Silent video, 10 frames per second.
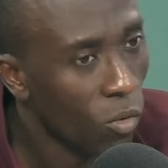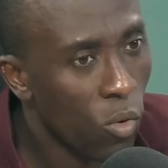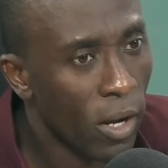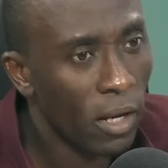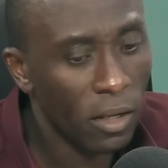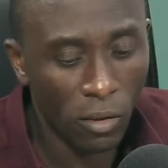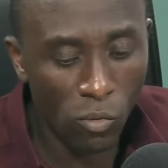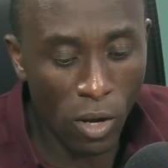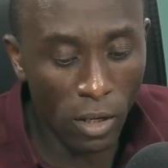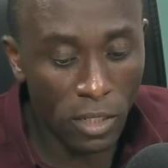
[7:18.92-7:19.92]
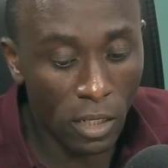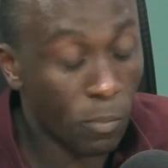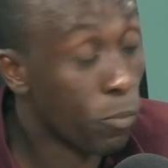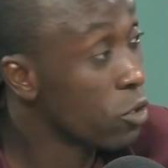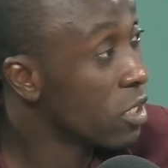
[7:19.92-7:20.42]
Well, there the
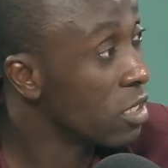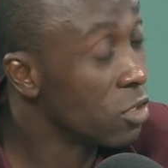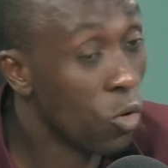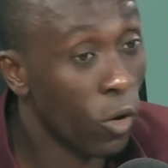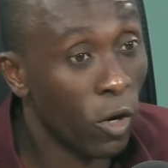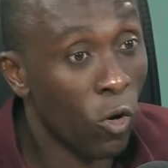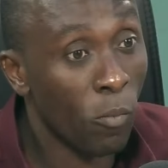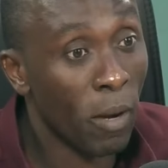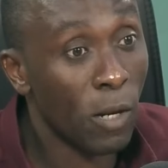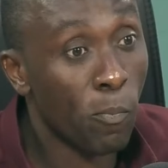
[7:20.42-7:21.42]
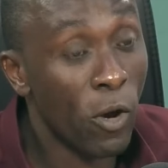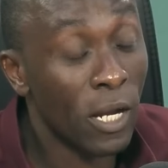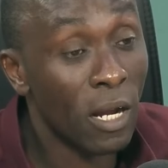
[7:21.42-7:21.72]
process is going on. But the point that